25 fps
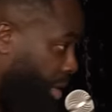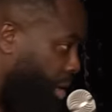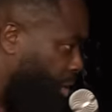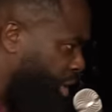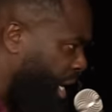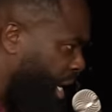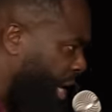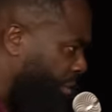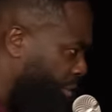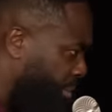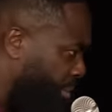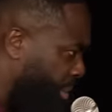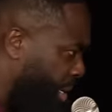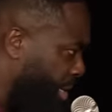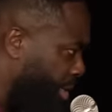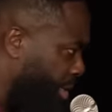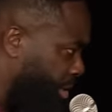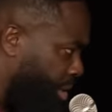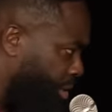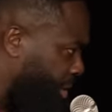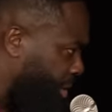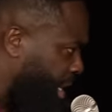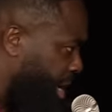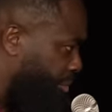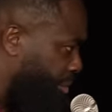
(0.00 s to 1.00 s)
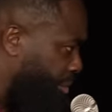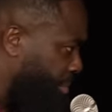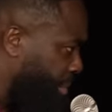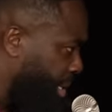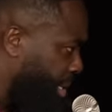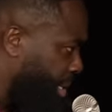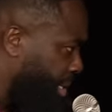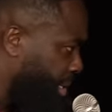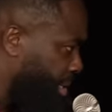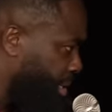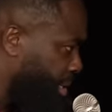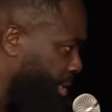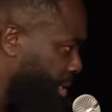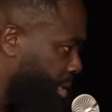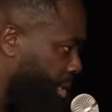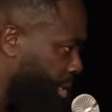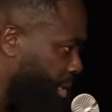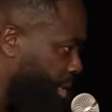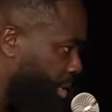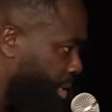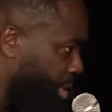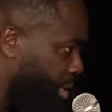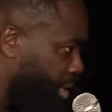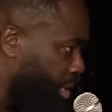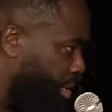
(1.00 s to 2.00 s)
"Don't chat for me. Don't chat for me.
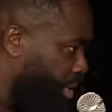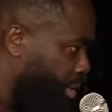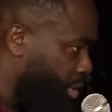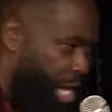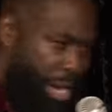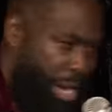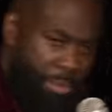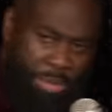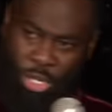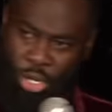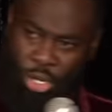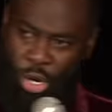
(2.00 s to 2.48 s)
Jeremy,